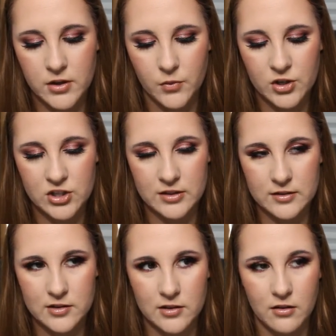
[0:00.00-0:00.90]
which is
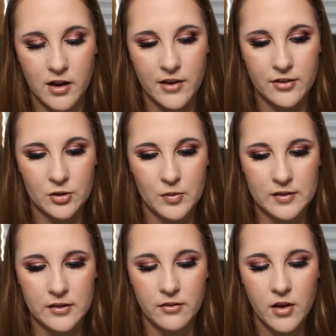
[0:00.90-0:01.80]
still kind of
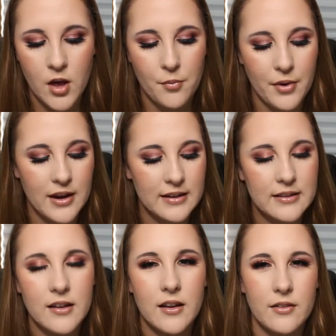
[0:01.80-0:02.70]
expensive, but it's
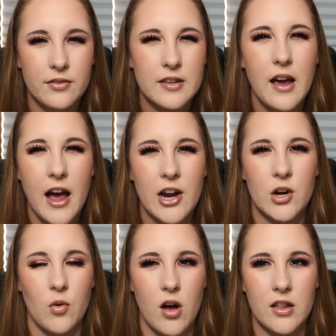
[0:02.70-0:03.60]
a higher
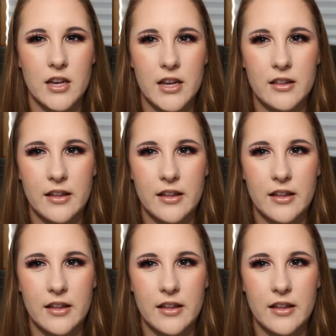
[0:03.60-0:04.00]
quality.